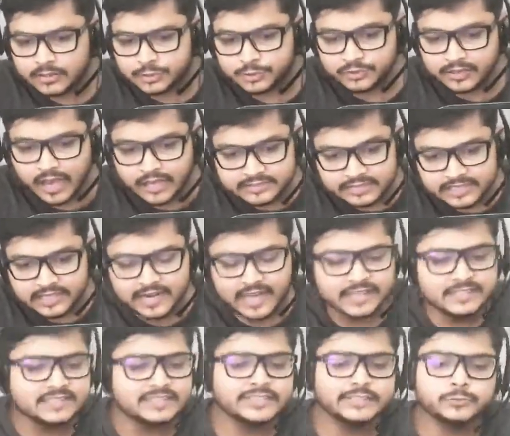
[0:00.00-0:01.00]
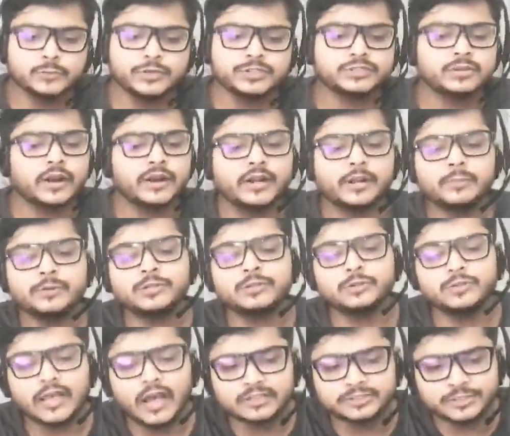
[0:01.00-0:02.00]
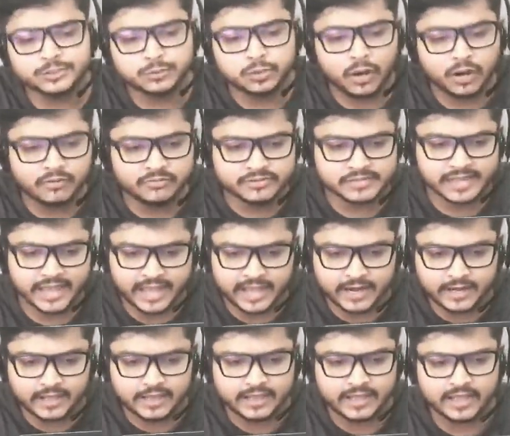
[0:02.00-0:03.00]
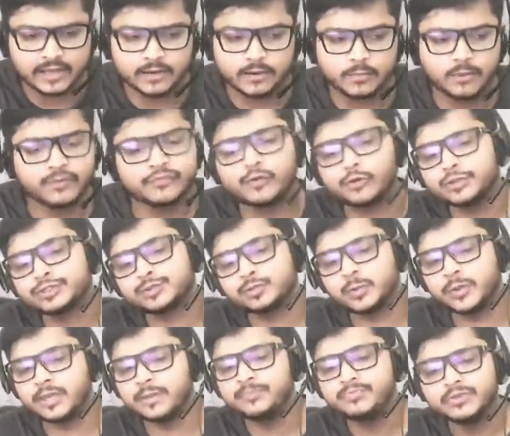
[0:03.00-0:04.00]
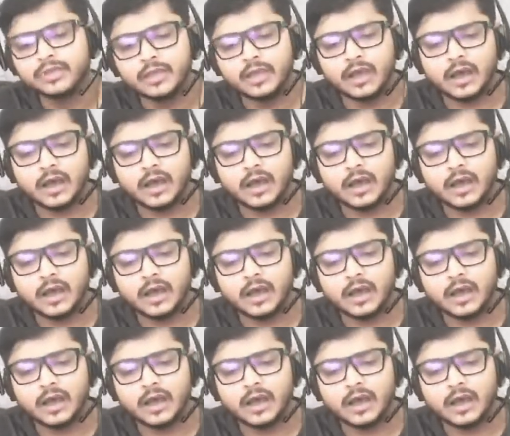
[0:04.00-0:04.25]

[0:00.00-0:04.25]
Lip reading: 2019, we started up in 2012's end, and of course we